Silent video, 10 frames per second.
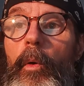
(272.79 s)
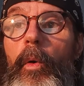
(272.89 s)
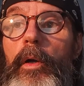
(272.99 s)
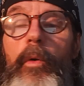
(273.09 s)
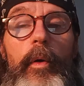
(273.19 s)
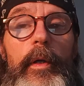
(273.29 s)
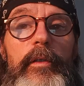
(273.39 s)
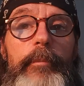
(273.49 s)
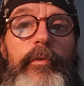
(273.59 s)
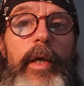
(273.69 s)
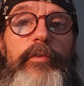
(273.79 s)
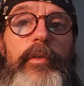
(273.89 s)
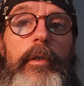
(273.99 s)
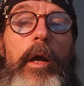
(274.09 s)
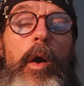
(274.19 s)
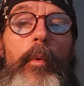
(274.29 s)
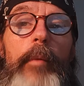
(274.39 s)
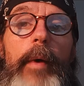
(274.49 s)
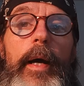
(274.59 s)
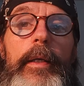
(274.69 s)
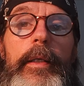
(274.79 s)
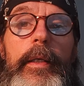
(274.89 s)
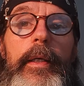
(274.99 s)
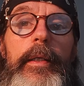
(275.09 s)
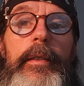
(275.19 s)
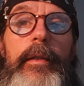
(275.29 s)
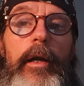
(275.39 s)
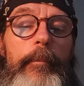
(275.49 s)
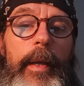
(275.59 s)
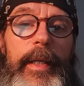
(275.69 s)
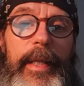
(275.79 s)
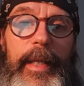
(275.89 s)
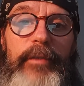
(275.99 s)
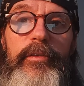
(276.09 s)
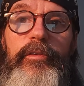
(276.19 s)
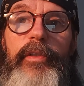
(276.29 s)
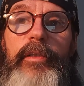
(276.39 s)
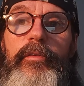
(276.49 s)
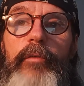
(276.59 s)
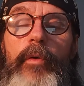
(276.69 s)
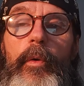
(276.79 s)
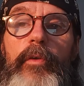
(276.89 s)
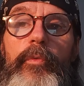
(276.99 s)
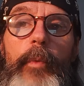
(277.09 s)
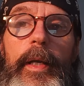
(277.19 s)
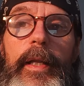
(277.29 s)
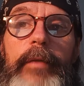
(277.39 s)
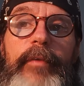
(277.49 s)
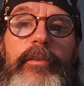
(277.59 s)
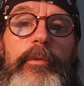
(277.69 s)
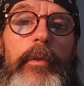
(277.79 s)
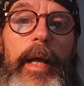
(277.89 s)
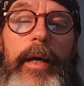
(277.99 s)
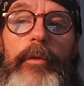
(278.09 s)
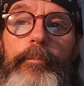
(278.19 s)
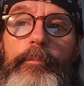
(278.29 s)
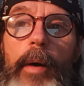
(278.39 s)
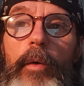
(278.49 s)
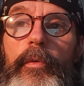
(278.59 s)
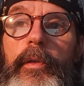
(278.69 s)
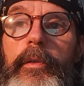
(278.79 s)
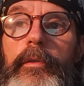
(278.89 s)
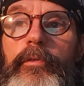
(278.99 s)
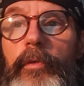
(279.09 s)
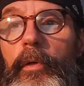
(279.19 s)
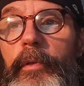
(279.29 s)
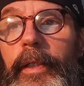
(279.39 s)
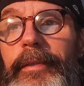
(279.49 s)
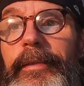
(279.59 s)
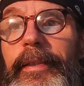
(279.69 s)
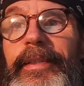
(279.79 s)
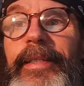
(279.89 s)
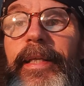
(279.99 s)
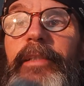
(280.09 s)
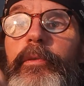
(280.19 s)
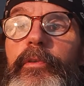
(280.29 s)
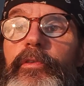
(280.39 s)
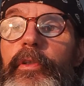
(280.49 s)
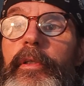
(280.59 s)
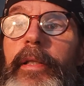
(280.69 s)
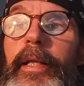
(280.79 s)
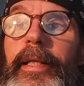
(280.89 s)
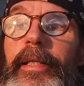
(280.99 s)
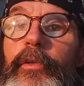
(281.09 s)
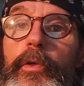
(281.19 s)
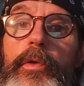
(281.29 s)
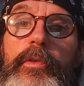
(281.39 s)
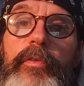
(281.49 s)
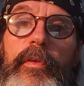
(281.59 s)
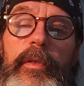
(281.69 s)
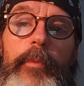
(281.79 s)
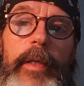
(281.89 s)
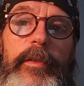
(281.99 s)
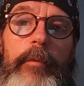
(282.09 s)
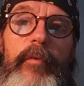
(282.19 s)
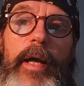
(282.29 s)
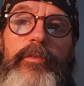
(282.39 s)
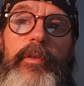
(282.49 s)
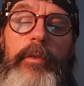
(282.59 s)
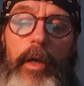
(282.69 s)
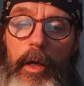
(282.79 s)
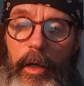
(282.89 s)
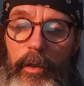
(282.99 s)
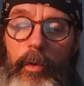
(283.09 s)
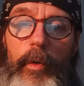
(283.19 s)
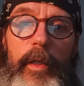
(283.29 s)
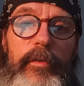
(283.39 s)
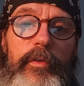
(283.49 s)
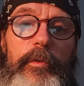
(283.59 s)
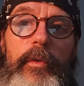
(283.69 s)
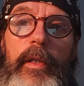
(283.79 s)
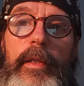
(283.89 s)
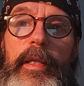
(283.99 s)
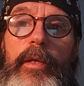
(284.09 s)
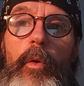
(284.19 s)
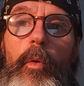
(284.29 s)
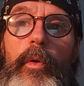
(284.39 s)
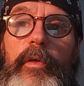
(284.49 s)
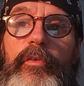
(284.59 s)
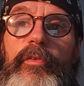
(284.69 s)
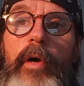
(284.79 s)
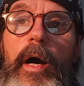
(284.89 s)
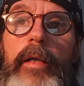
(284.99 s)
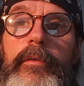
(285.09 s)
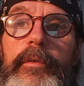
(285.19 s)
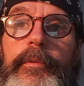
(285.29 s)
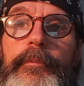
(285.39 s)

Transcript: or according to possession, whereby there are many instances, of course, when an individual held both, so he needed to ensure that he used the right type of action according to the order sought.